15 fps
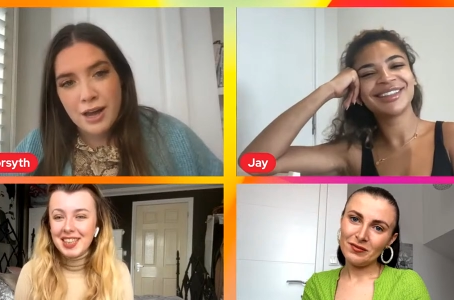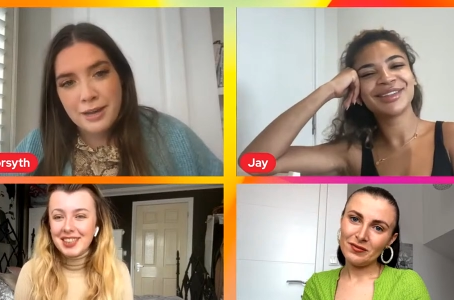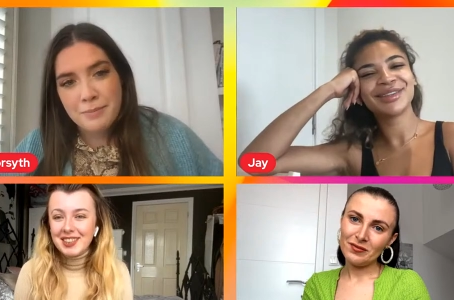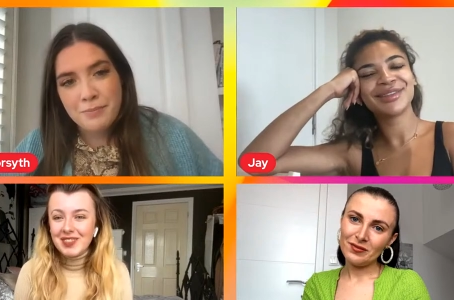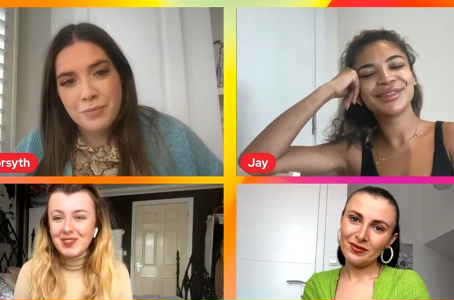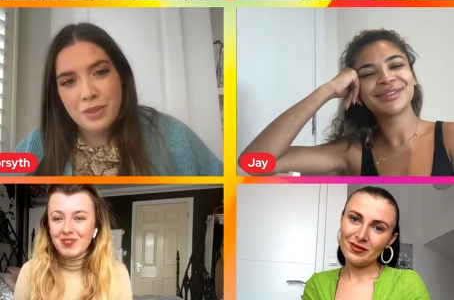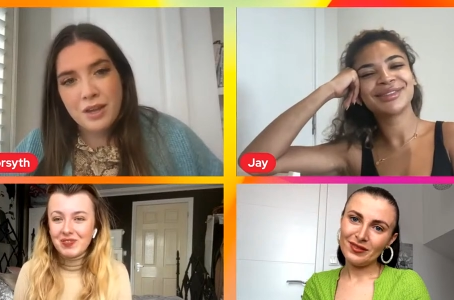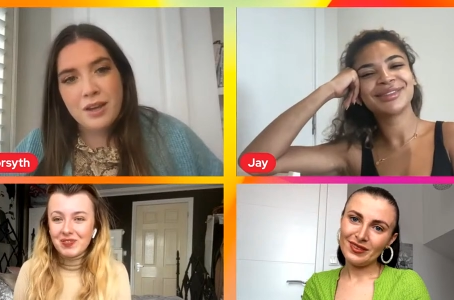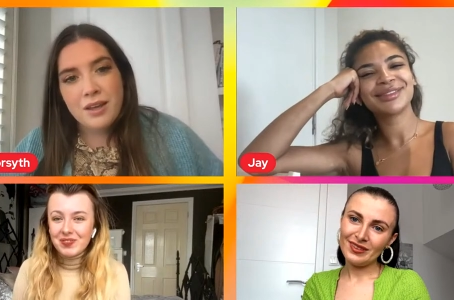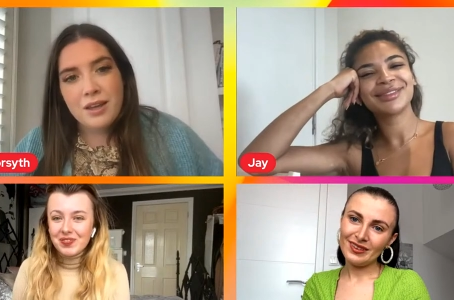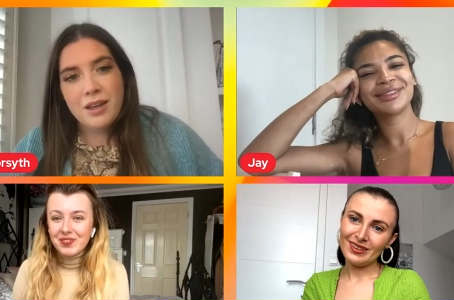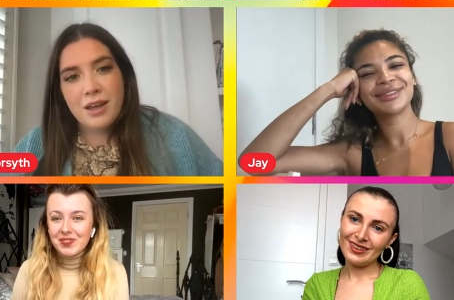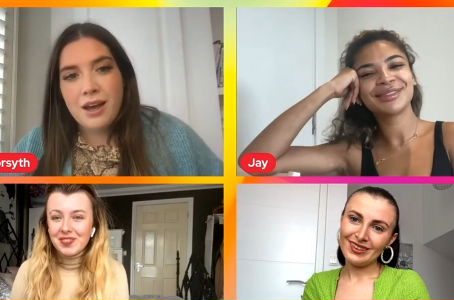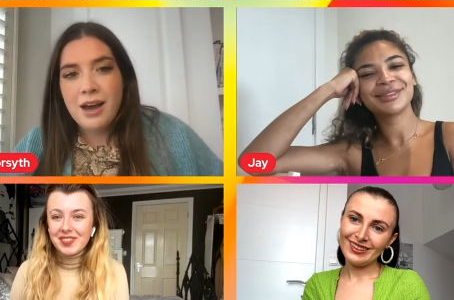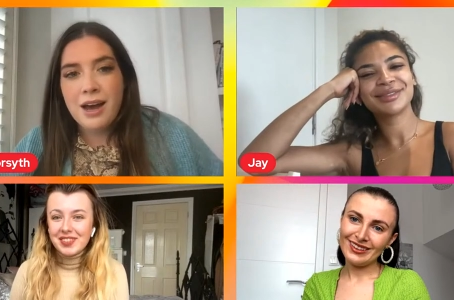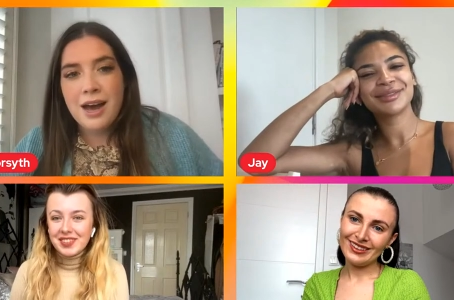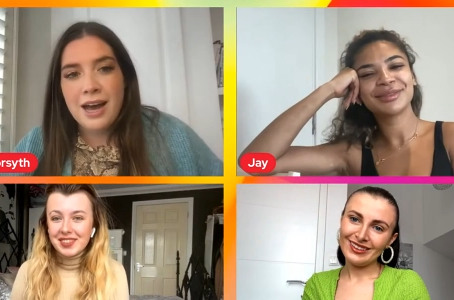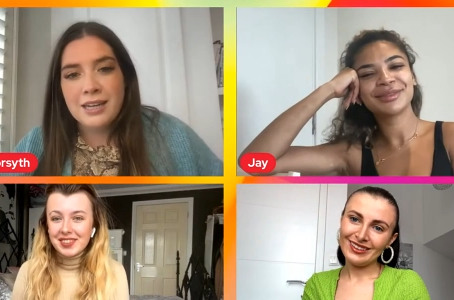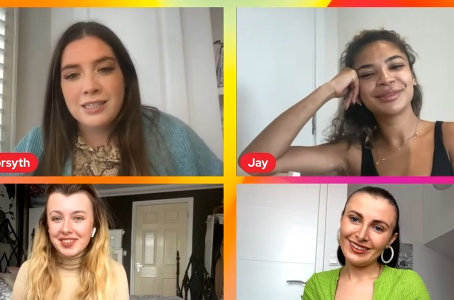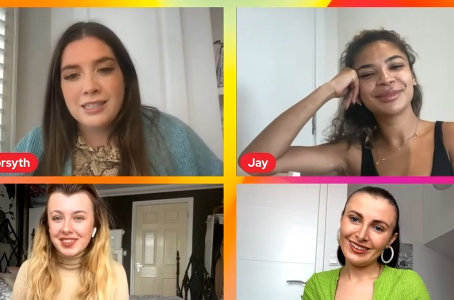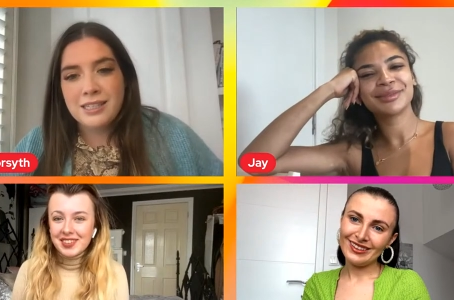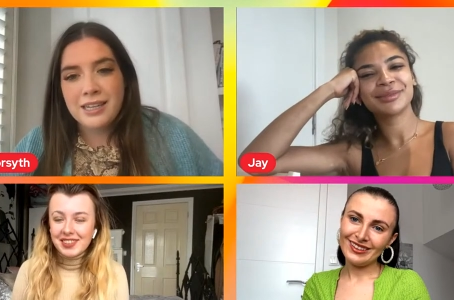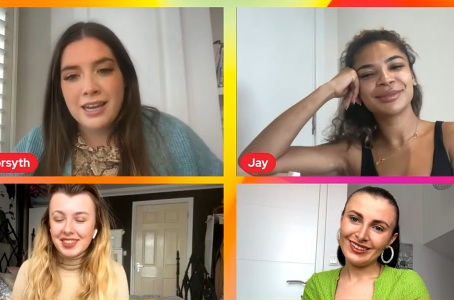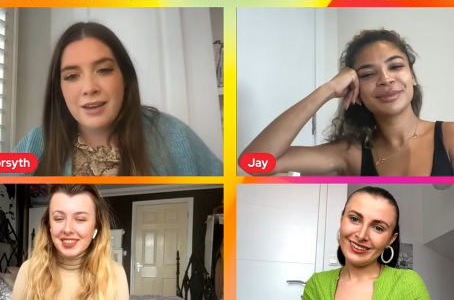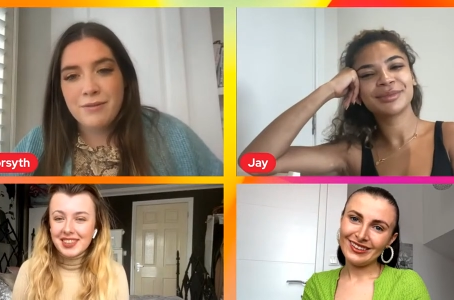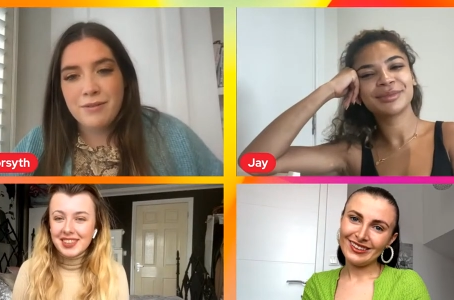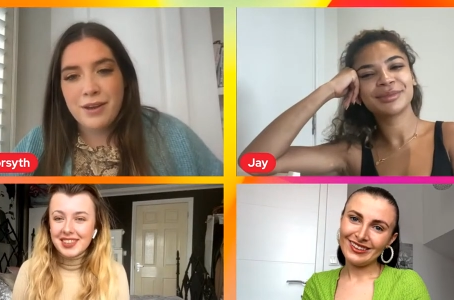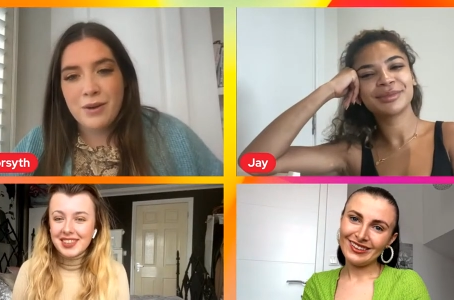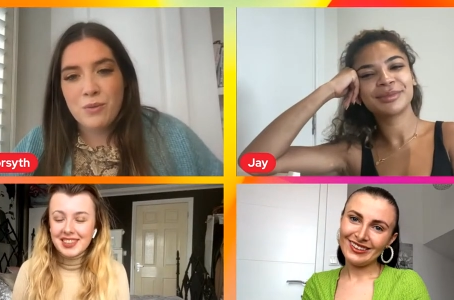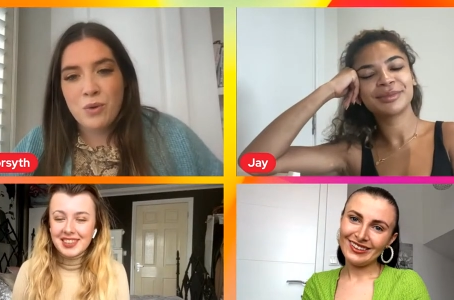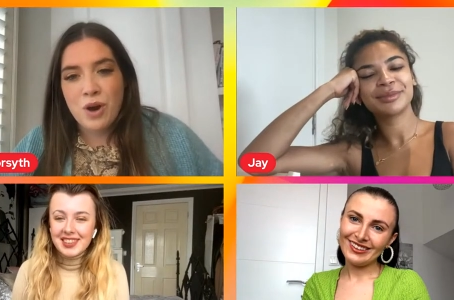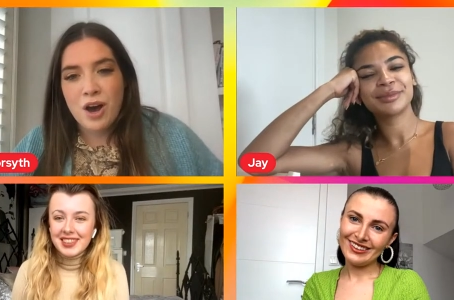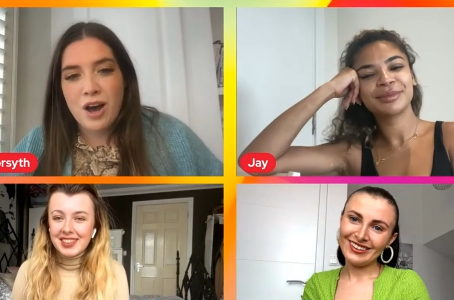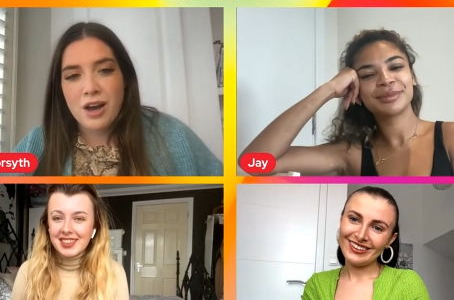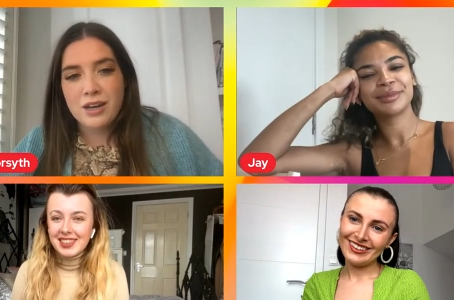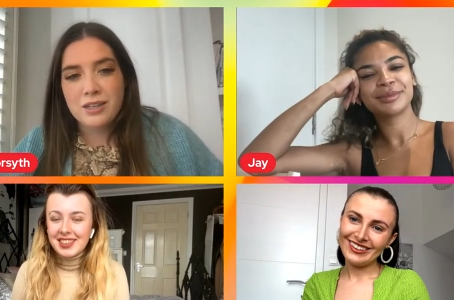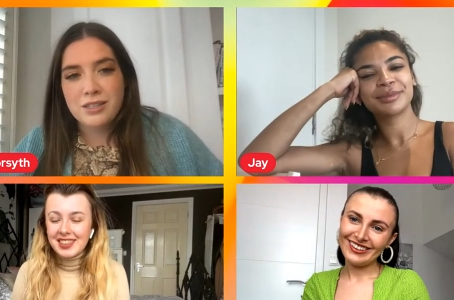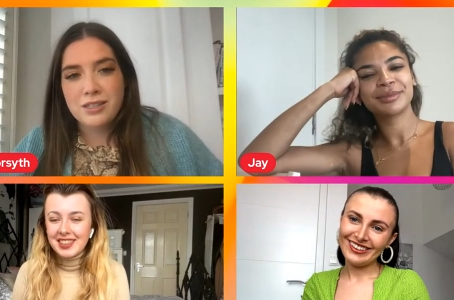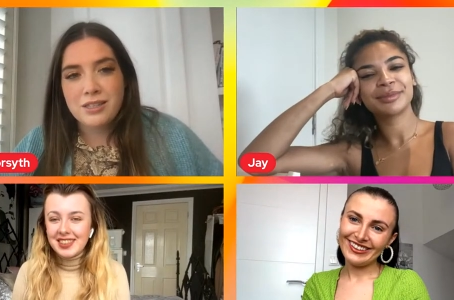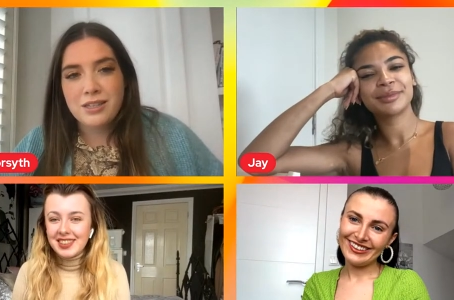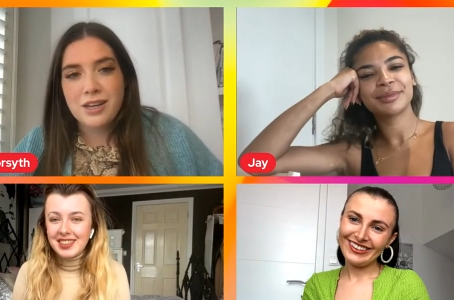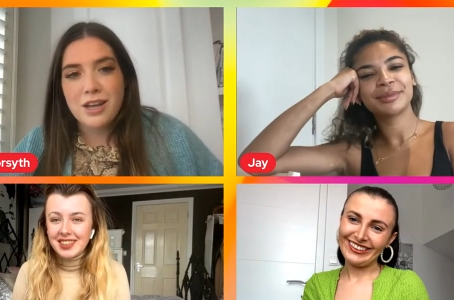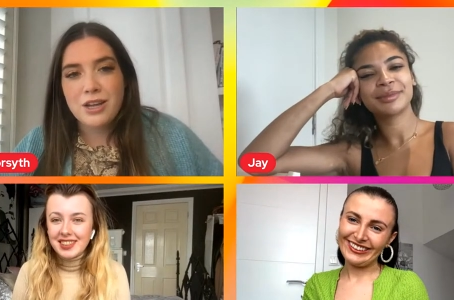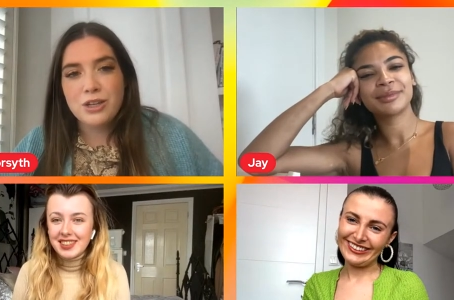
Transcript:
Speaker 1: time uh, and see if it works.